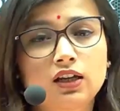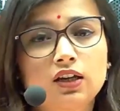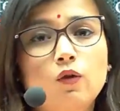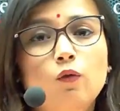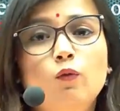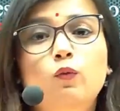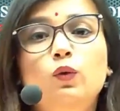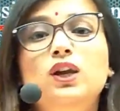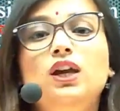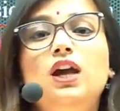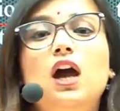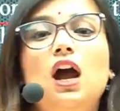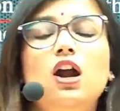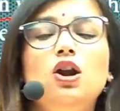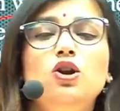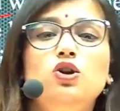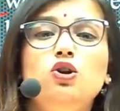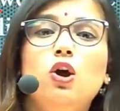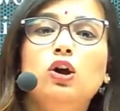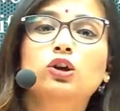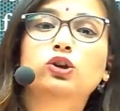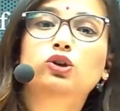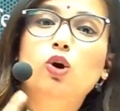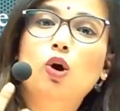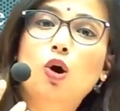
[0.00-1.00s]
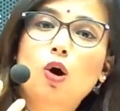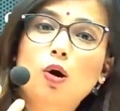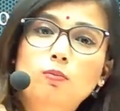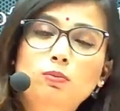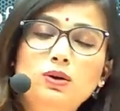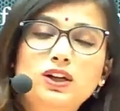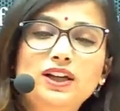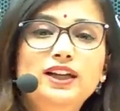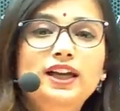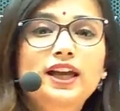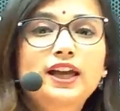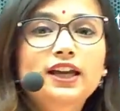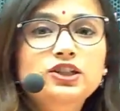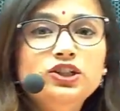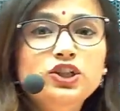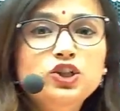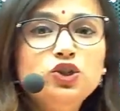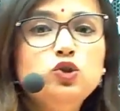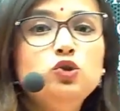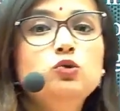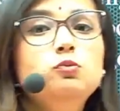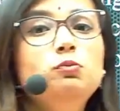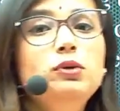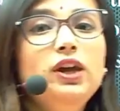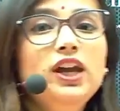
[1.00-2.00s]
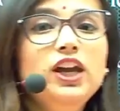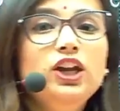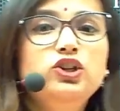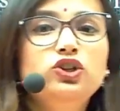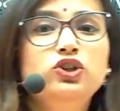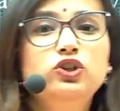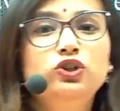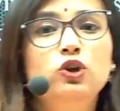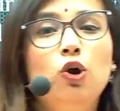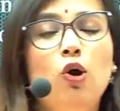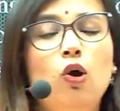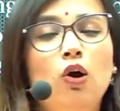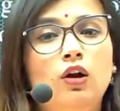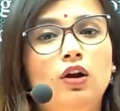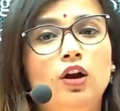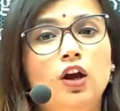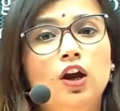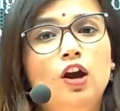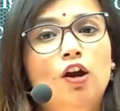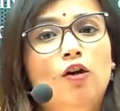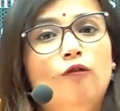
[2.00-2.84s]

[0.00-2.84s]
we are not obligated to make sure,